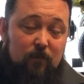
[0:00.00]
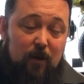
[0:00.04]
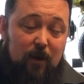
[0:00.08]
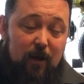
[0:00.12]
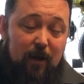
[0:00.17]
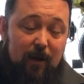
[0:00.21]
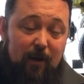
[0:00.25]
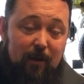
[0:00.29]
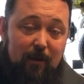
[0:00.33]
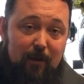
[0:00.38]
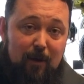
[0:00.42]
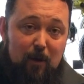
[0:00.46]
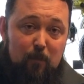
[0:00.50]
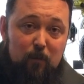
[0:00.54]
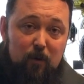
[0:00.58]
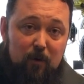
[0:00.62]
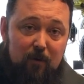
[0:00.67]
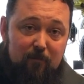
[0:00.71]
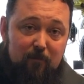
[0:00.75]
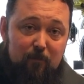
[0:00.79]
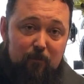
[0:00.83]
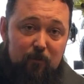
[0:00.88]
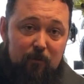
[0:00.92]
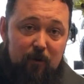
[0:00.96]
Hi, I'm
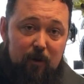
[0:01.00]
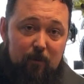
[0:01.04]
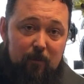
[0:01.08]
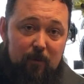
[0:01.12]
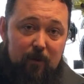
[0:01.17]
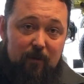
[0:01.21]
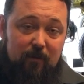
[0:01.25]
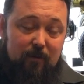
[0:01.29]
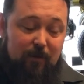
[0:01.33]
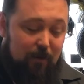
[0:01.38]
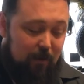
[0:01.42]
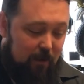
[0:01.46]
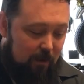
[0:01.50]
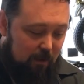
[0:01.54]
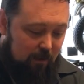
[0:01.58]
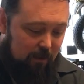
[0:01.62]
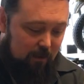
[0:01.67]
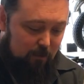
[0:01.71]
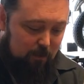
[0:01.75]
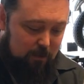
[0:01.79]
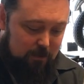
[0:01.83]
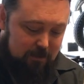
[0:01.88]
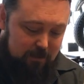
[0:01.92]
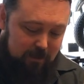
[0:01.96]
Mark from Trailblade.
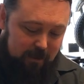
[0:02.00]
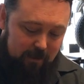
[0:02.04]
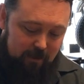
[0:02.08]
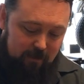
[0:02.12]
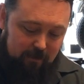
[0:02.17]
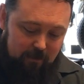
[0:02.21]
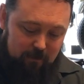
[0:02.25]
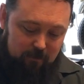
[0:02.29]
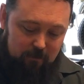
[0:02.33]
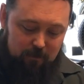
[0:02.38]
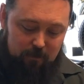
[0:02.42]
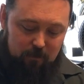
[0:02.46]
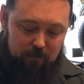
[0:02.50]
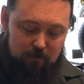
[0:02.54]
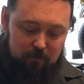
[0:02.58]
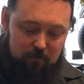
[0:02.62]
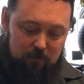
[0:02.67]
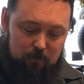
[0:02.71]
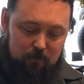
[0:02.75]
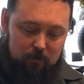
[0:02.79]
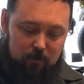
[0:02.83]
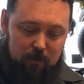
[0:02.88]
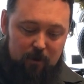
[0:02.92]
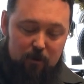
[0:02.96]
Today I'm excited to introduce
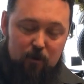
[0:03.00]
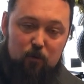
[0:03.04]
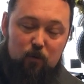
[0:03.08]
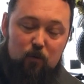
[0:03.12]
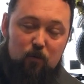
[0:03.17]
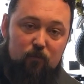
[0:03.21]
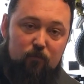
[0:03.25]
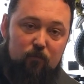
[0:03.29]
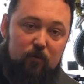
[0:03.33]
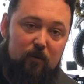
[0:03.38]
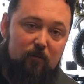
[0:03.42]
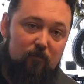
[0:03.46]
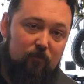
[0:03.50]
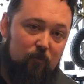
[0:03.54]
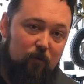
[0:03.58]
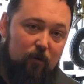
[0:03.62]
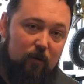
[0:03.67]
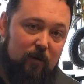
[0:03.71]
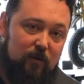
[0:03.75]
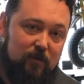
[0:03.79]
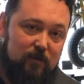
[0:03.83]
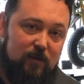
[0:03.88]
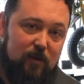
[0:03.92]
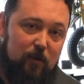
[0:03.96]
you to our new front
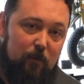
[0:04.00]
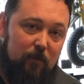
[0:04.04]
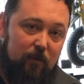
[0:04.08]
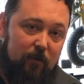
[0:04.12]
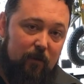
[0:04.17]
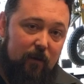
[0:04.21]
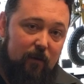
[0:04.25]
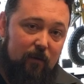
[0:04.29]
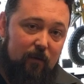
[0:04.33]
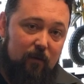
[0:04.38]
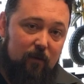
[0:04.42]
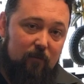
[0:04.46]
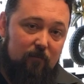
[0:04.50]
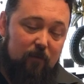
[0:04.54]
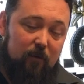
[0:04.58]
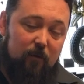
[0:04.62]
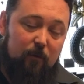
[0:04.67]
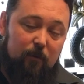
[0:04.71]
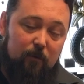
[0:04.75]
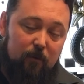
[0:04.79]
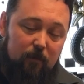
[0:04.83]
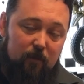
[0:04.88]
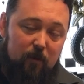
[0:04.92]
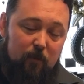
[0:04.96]
fork assembly for
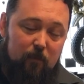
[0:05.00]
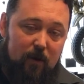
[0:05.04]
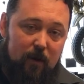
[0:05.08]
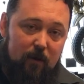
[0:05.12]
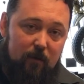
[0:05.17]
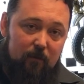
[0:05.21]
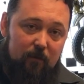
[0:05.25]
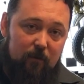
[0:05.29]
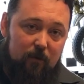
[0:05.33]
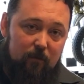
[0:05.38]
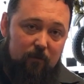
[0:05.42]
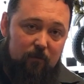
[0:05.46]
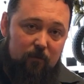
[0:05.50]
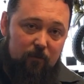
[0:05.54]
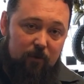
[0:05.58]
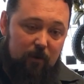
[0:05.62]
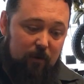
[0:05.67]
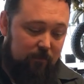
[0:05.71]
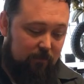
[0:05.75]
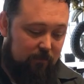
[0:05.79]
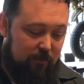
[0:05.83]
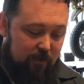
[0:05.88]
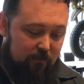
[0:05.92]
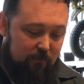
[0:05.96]
the early model year
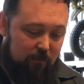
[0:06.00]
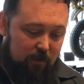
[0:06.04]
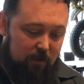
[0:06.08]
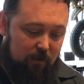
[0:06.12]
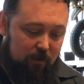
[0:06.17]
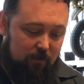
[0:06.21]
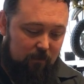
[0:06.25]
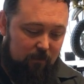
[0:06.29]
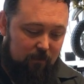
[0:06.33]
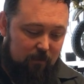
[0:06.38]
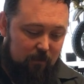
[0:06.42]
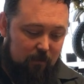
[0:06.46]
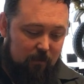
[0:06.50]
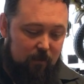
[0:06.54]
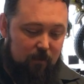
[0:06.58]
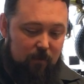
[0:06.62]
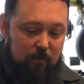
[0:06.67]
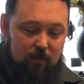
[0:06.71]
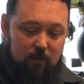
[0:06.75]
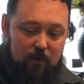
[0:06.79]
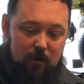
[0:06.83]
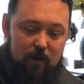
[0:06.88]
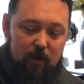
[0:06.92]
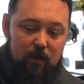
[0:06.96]
Trail 70
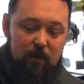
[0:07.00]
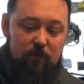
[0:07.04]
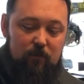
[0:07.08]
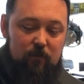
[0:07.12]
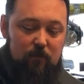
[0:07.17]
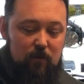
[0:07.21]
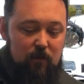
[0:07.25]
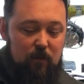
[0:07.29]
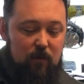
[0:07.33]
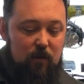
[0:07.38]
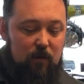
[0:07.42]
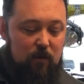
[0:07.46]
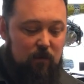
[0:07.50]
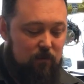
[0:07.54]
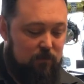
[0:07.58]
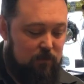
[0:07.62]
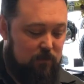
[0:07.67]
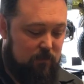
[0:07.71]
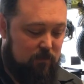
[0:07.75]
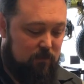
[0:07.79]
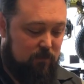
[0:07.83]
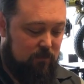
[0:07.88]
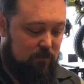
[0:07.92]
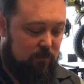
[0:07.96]
that has the
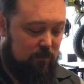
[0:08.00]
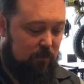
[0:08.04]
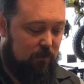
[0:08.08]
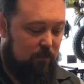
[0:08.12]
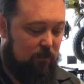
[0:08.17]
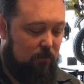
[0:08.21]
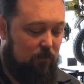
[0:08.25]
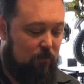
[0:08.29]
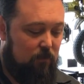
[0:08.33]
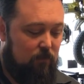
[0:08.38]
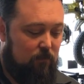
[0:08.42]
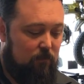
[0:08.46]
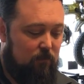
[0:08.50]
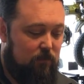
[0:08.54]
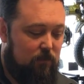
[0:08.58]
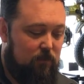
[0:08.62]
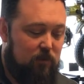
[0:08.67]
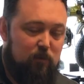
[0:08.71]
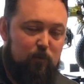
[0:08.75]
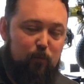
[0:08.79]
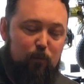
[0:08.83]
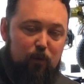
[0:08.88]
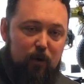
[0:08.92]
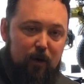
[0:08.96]
steel
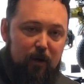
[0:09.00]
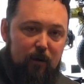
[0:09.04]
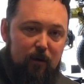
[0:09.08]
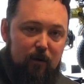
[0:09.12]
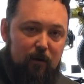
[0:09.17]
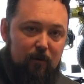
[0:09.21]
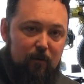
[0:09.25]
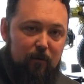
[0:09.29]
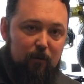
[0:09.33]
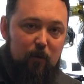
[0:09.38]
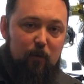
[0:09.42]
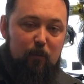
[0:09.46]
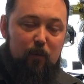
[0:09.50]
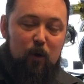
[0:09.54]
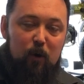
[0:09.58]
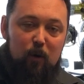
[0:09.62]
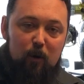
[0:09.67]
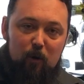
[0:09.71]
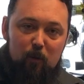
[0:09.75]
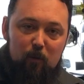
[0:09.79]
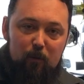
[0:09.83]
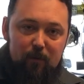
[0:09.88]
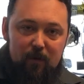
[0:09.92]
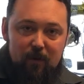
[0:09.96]
springer, or the
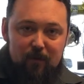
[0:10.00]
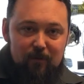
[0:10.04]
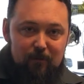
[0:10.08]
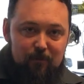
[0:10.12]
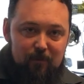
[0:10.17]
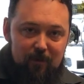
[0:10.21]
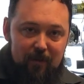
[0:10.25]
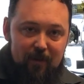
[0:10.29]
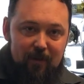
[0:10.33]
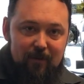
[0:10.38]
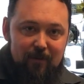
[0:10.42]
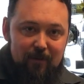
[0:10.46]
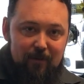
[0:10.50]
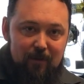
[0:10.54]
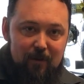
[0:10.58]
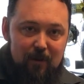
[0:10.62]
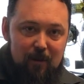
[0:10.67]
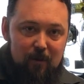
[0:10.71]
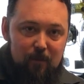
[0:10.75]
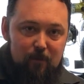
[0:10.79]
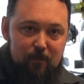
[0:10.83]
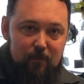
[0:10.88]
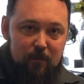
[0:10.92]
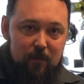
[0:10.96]
pogo pins we like to
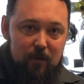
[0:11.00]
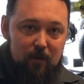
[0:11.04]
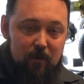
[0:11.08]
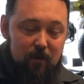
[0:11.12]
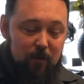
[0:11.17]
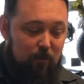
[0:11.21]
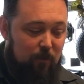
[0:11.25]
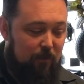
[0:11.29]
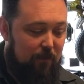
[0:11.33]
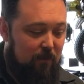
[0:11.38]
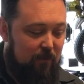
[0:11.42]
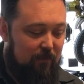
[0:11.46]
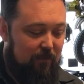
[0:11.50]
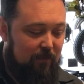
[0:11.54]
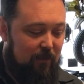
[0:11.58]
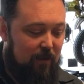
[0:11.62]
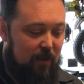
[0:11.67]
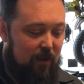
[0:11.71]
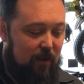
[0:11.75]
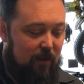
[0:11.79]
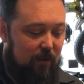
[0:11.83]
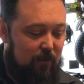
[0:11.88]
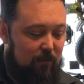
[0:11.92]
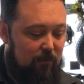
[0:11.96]
call them. What this
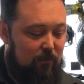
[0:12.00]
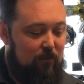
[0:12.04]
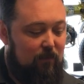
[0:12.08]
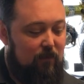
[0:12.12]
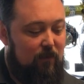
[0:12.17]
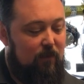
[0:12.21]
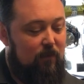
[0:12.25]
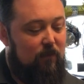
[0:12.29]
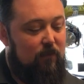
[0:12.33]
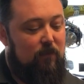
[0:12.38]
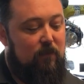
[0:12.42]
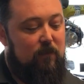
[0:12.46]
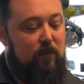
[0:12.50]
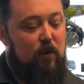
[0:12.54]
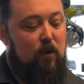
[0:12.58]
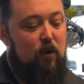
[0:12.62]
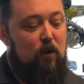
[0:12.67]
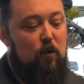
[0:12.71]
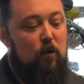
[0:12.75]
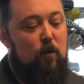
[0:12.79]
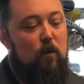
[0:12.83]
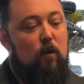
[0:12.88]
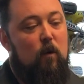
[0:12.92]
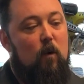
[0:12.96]
guy is, this is a
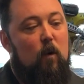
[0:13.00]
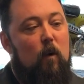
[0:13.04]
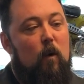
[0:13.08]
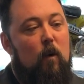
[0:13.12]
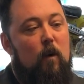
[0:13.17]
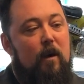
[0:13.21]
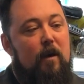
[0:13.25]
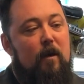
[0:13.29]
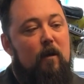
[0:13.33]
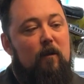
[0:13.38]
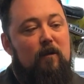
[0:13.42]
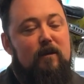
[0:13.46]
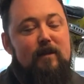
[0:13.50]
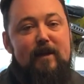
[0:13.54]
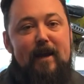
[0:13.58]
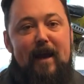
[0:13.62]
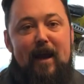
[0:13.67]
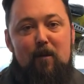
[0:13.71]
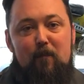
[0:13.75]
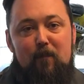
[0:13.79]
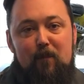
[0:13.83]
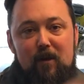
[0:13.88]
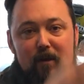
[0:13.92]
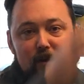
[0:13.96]
new oil
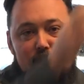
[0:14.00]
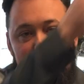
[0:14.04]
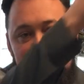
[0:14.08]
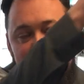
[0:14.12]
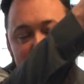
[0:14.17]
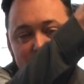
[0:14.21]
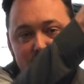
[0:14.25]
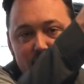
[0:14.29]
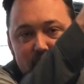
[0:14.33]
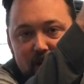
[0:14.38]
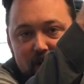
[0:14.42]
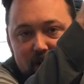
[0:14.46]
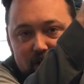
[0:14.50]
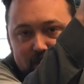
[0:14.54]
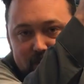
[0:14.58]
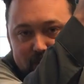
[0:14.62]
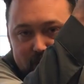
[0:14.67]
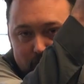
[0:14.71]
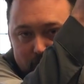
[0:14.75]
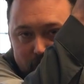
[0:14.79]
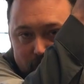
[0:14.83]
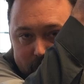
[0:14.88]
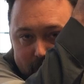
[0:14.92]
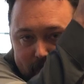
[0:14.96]
dampened front end
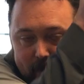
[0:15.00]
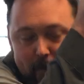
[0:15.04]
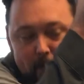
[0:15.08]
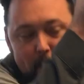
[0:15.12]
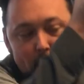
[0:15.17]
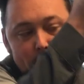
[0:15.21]
assembly.